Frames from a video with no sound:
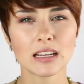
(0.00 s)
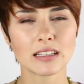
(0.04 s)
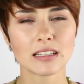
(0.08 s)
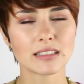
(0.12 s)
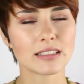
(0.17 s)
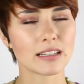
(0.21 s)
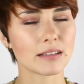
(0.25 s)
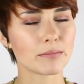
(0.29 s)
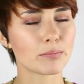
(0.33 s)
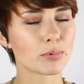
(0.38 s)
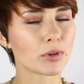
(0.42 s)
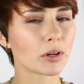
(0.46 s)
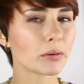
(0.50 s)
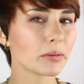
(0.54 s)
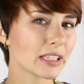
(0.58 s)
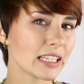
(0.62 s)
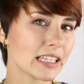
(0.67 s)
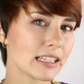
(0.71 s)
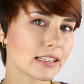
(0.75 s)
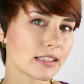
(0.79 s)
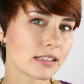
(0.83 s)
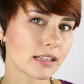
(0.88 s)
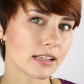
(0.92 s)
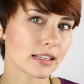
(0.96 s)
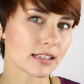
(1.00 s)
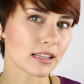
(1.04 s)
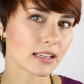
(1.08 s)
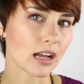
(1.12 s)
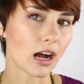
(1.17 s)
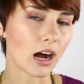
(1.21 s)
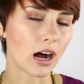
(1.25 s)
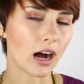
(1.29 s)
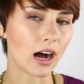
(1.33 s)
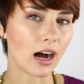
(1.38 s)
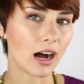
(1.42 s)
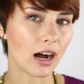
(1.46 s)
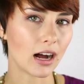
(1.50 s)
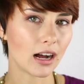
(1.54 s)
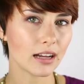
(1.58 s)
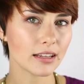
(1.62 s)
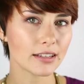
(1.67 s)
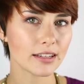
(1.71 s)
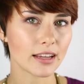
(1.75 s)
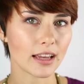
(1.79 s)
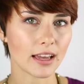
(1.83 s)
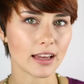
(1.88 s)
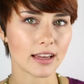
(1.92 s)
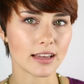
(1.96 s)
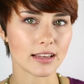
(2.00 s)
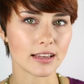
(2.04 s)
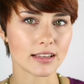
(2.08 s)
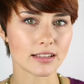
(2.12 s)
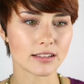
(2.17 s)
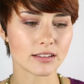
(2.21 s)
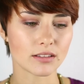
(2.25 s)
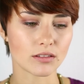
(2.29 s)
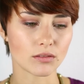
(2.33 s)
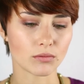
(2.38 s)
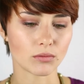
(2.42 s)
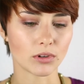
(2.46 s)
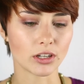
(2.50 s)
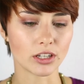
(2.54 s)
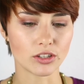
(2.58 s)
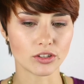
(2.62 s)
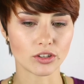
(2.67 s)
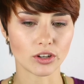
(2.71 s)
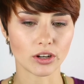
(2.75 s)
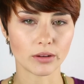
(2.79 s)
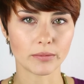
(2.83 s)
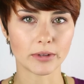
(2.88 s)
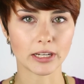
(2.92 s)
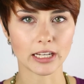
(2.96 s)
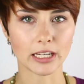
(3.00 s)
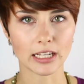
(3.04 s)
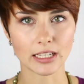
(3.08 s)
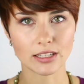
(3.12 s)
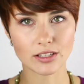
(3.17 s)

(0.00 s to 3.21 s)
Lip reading: That probably isn't as hard as the one in Germany.